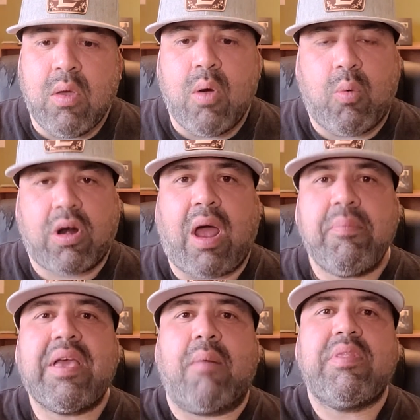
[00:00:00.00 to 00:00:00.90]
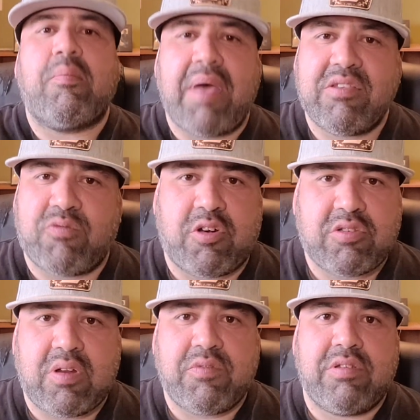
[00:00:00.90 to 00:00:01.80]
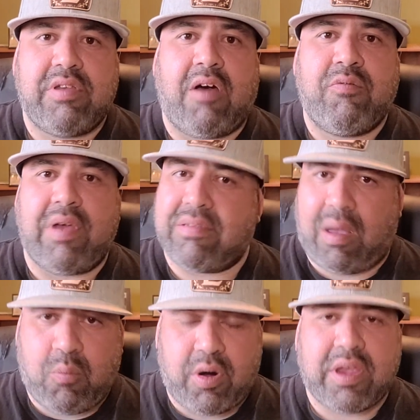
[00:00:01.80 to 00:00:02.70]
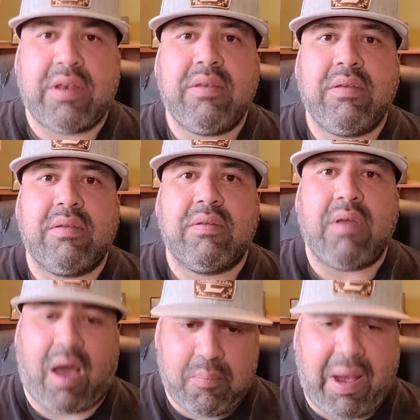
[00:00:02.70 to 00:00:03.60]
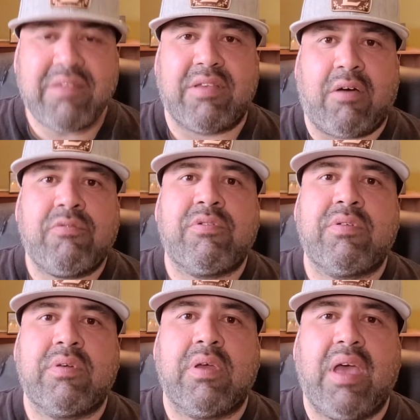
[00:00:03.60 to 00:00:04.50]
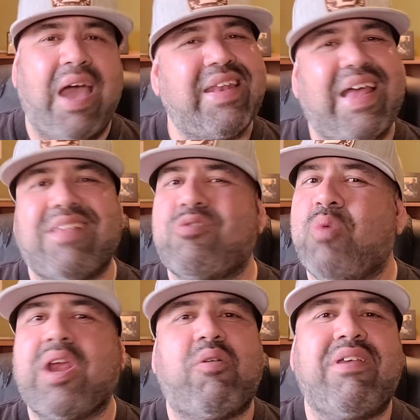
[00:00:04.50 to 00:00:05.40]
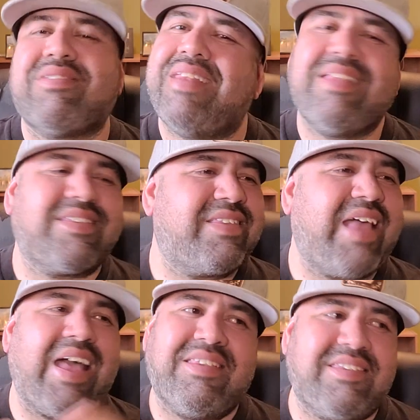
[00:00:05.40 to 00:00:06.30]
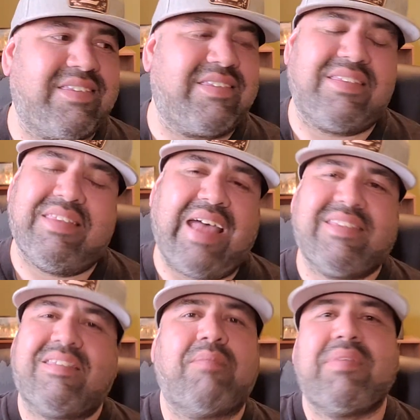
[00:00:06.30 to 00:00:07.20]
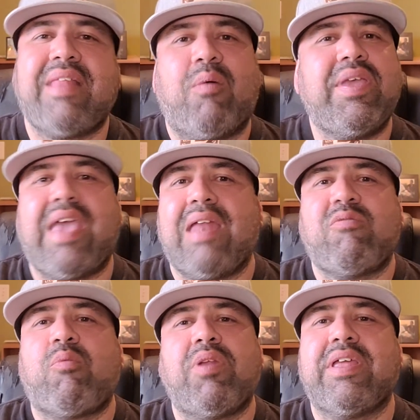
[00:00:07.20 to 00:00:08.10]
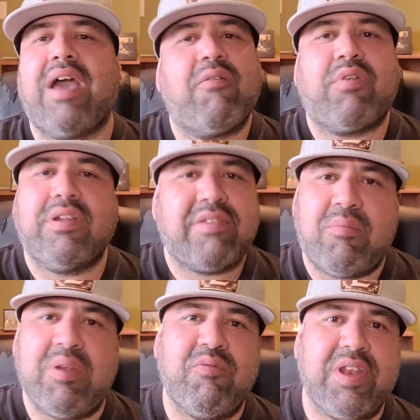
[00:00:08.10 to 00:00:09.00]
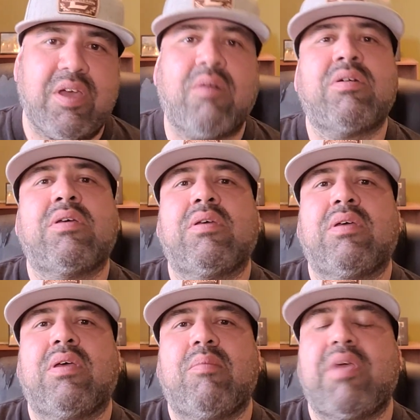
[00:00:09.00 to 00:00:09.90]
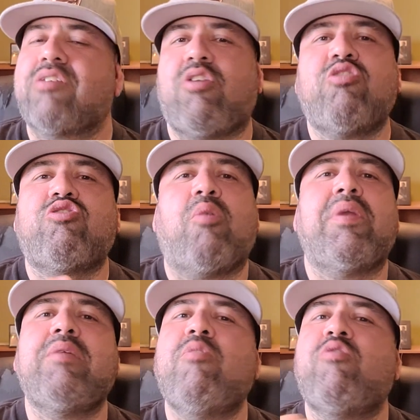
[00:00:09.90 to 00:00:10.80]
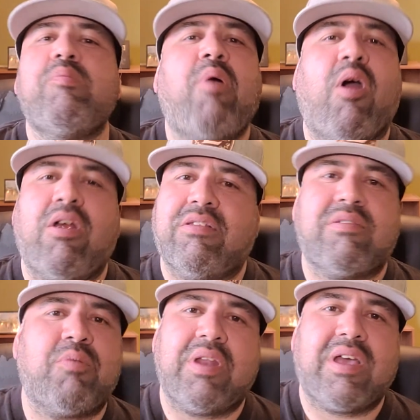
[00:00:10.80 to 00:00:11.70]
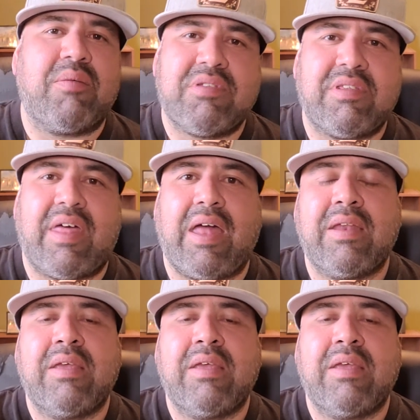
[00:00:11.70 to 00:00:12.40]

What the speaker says: Work on becoming the best version of yourself, as I'm working on myself. And that's rigorous, and that's something that we can't even really cover in a 10-minute video, because there's so many moving parts when it comes to that.